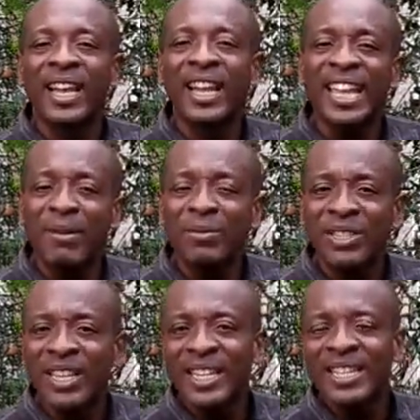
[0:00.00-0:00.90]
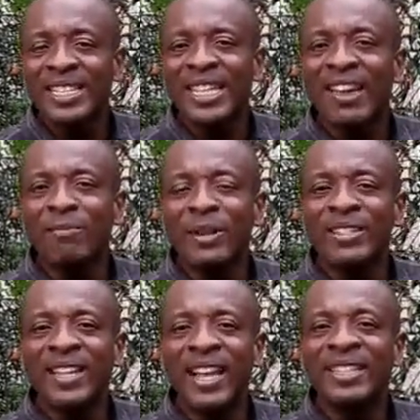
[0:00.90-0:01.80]
claims that have
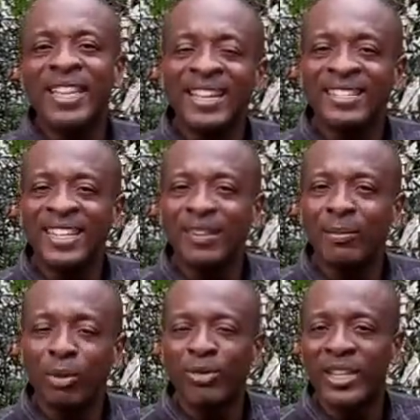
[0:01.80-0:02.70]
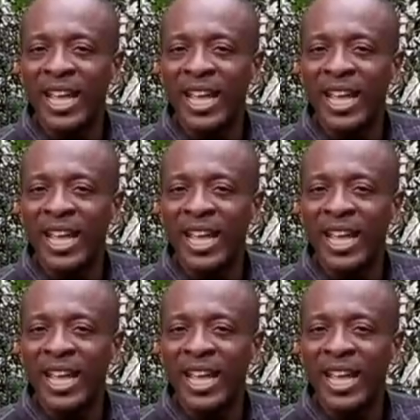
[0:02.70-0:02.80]
been tested and proven.